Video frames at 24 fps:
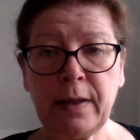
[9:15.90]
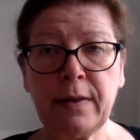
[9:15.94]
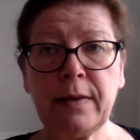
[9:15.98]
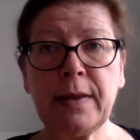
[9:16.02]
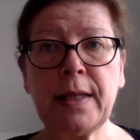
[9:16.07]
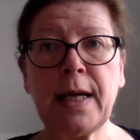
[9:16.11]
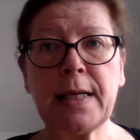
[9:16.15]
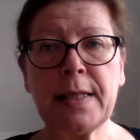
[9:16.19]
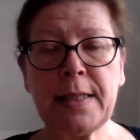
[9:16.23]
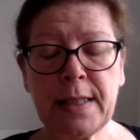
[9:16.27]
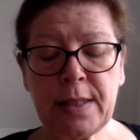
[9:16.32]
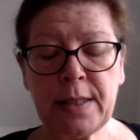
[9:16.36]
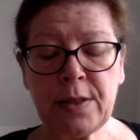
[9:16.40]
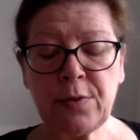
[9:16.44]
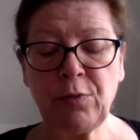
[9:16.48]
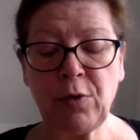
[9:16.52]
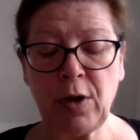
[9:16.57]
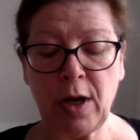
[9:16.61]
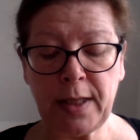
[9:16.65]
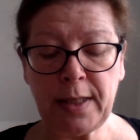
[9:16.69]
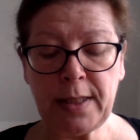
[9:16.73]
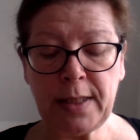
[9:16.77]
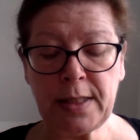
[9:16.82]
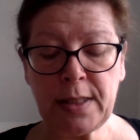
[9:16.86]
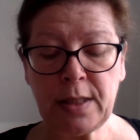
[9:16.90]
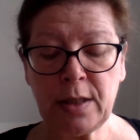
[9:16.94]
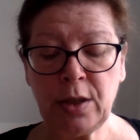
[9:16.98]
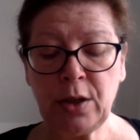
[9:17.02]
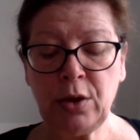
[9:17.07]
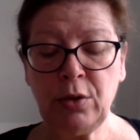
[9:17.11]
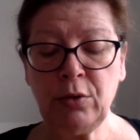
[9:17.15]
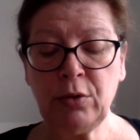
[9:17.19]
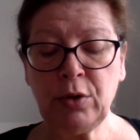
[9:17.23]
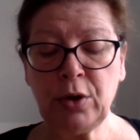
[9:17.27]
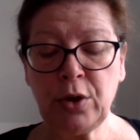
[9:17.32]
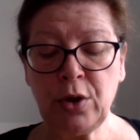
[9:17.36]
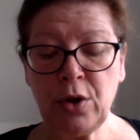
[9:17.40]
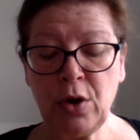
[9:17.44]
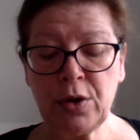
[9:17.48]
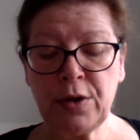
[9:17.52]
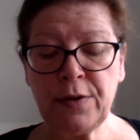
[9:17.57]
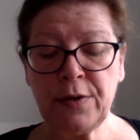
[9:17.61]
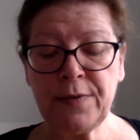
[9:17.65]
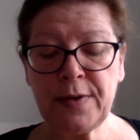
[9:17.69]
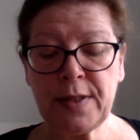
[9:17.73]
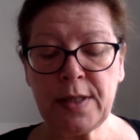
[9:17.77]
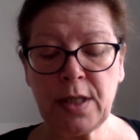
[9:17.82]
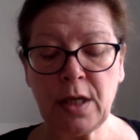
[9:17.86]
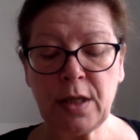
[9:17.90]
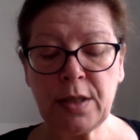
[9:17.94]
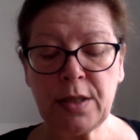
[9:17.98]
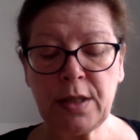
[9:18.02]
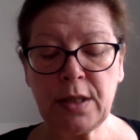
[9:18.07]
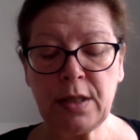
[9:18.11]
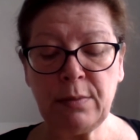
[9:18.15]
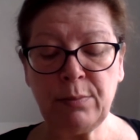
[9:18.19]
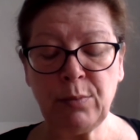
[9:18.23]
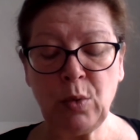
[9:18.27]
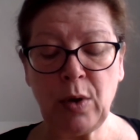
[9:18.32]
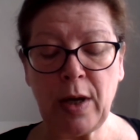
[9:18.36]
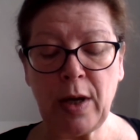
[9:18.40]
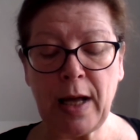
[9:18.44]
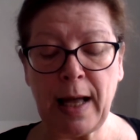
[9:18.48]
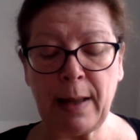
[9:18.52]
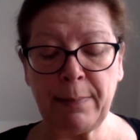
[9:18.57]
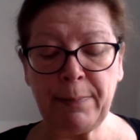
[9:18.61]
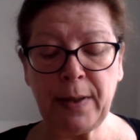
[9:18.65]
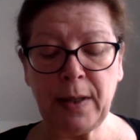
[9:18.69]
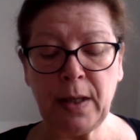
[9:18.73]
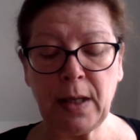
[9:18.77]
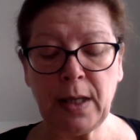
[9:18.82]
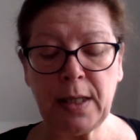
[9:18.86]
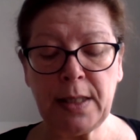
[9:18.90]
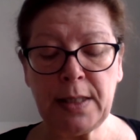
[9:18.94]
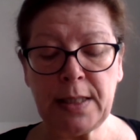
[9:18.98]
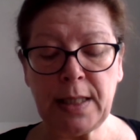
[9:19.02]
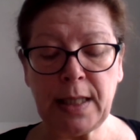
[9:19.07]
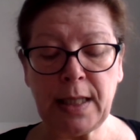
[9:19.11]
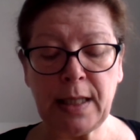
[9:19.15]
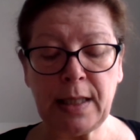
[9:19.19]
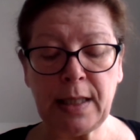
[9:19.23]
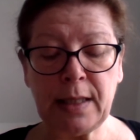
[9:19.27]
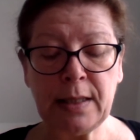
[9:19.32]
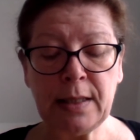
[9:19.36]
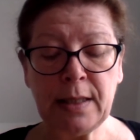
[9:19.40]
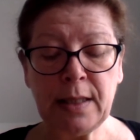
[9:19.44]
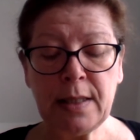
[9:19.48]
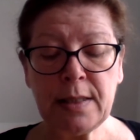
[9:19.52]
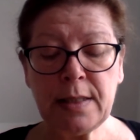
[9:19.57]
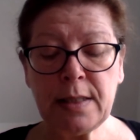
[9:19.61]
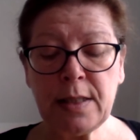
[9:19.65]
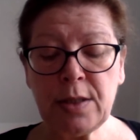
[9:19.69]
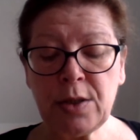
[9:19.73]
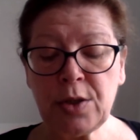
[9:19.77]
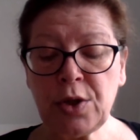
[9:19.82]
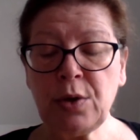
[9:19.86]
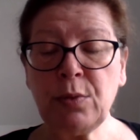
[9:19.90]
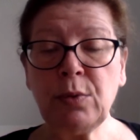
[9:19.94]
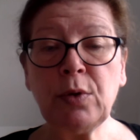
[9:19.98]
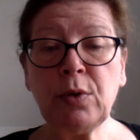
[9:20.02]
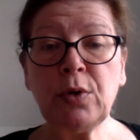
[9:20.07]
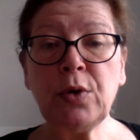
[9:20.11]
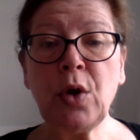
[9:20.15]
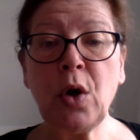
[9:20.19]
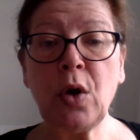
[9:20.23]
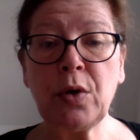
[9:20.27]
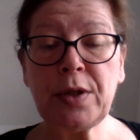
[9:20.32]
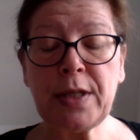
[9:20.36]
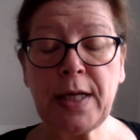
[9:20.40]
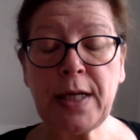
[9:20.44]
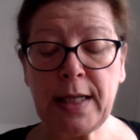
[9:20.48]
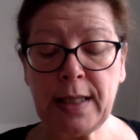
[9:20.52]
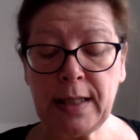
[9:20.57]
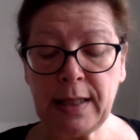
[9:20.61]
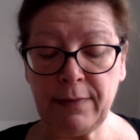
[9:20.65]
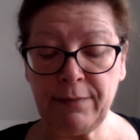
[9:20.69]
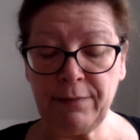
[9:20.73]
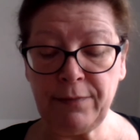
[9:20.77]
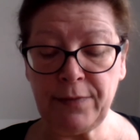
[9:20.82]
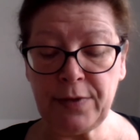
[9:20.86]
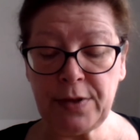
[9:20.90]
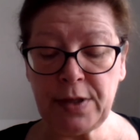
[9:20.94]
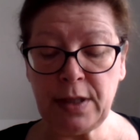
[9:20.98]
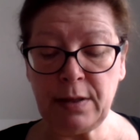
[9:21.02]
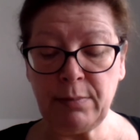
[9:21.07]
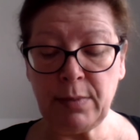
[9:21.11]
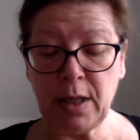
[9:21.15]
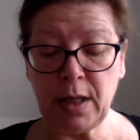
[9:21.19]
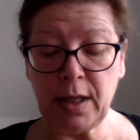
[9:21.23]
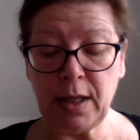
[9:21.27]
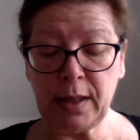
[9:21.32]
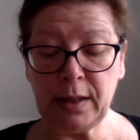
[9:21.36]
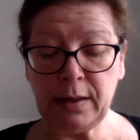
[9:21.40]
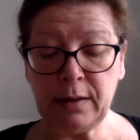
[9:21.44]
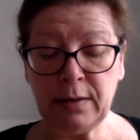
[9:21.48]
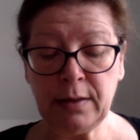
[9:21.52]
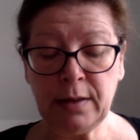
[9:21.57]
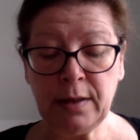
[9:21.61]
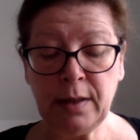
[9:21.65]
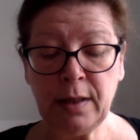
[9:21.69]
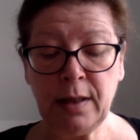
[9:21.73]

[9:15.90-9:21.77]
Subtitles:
That is right. You could not have started a more happy idea, since you will not take comfort in mine.